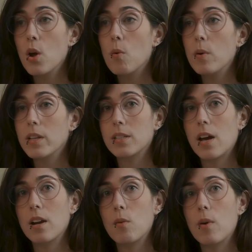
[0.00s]
we
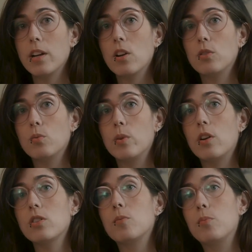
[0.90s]
decided why not we
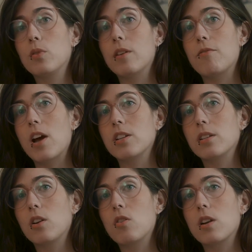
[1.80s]
also put the flash
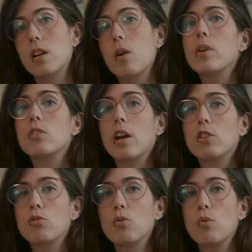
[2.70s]
in the corner, and we
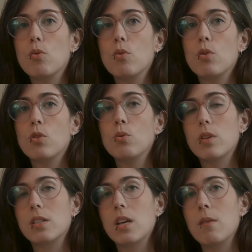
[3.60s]
tried to do
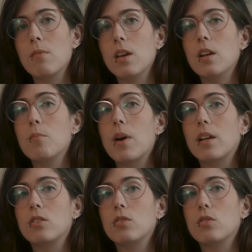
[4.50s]
the same thing
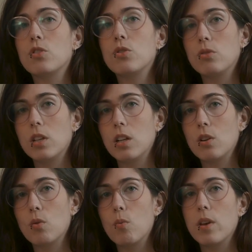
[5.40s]
but
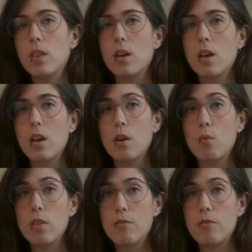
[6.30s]
shooting with the